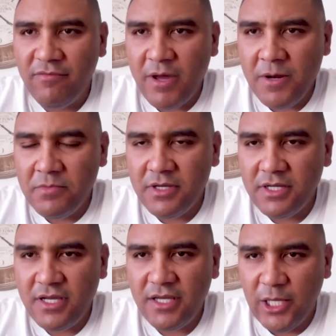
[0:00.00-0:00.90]
of
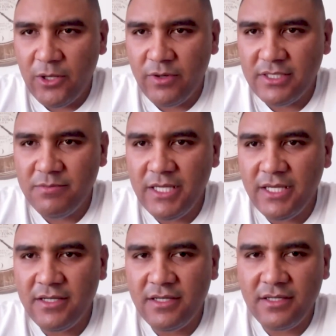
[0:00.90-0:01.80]
Manenberg, you know, as
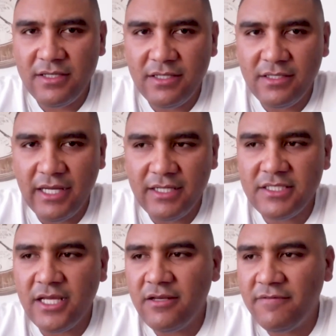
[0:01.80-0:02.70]
being a like
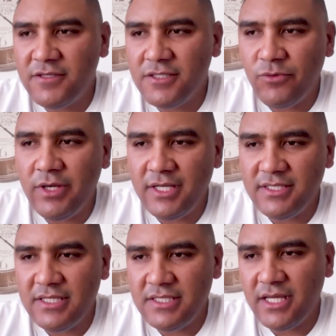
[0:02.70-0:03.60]
a son of the soil,
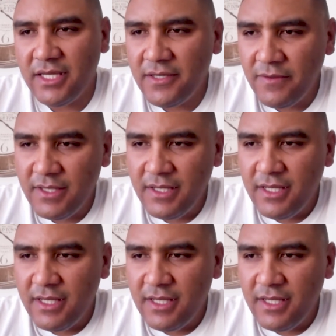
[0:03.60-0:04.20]
as they say,